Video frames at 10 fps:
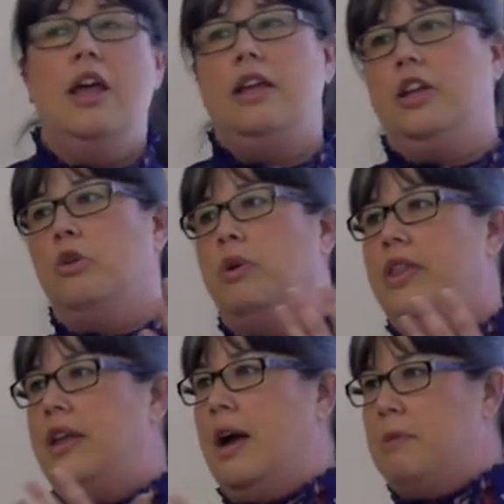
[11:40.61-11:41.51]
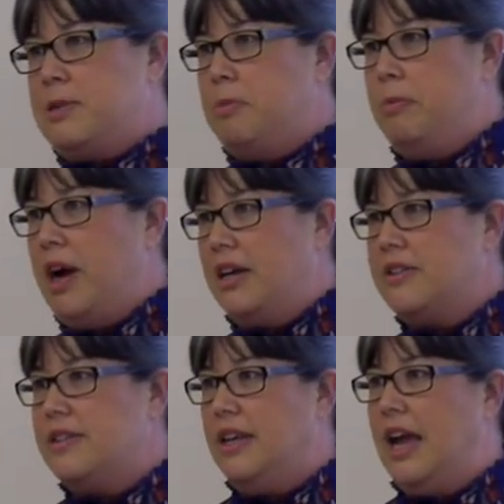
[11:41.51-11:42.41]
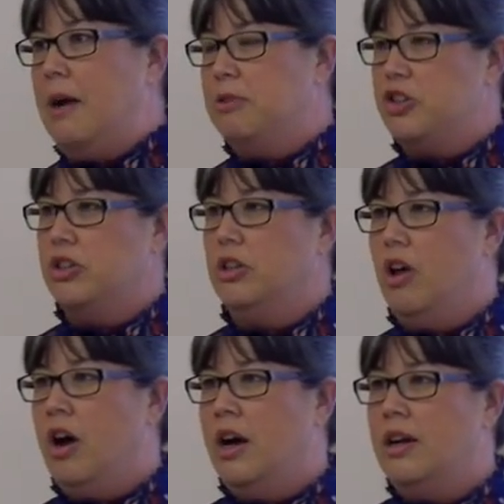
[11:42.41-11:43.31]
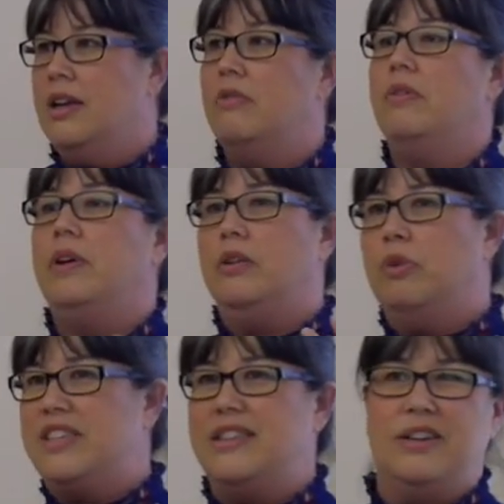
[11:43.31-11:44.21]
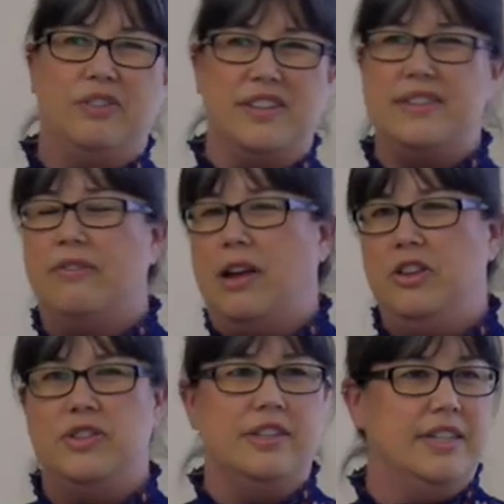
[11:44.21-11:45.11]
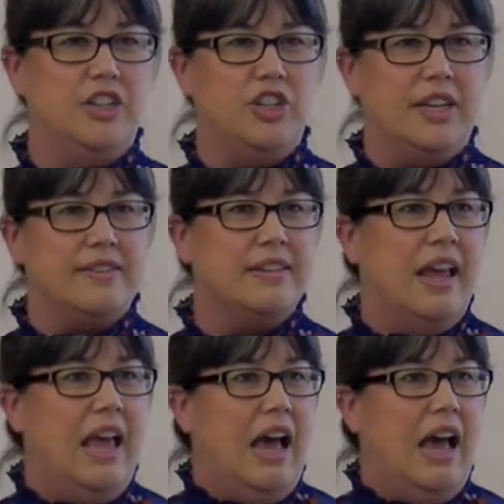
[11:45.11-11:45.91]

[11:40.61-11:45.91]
You know, well, then I must be practicing Aboriginal law. When, what's the difference if I use Indigenous?